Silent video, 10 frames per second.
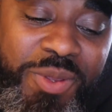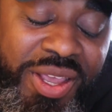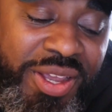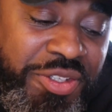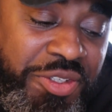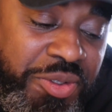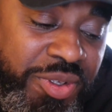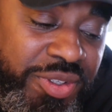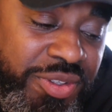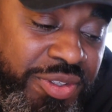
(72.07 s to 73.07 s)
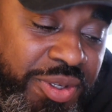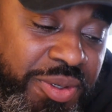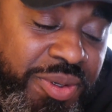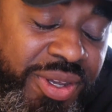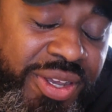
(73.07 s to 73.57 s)
Yeah, sure.
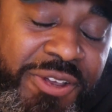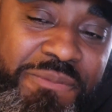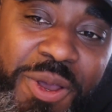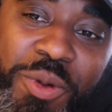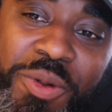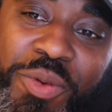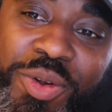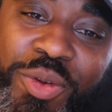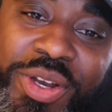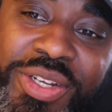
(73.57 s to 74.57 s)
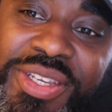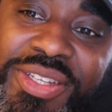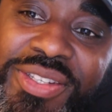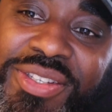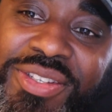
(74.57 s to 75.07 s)
So, um, I work for an
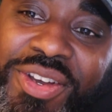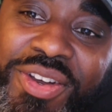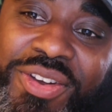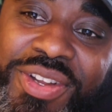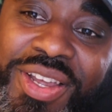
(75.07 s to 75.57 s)
organization called